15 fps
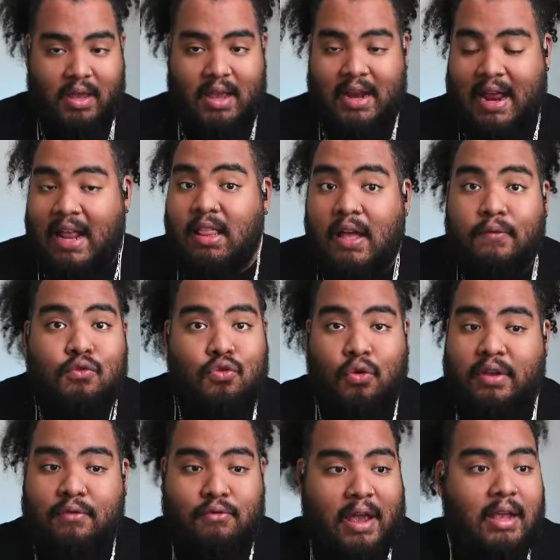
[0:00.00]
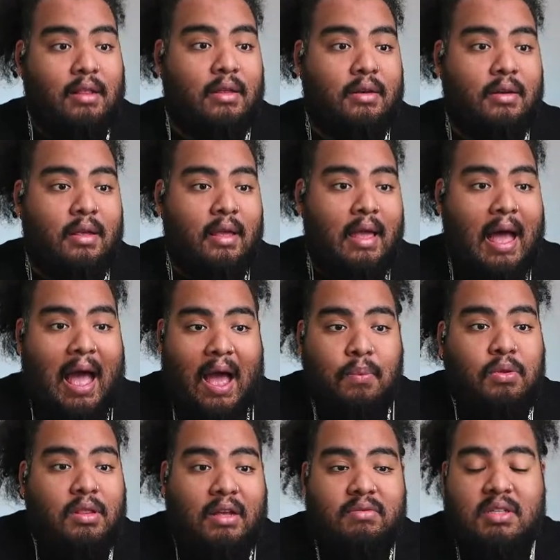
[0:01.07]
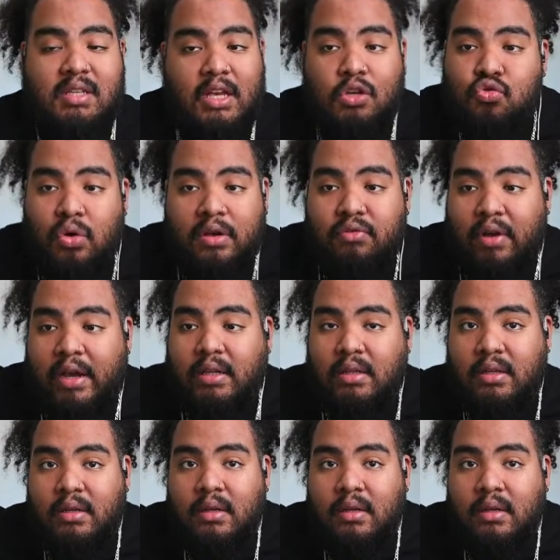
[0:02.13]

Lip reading: And I love Troy Franklin. I would love to take Troy Franklin,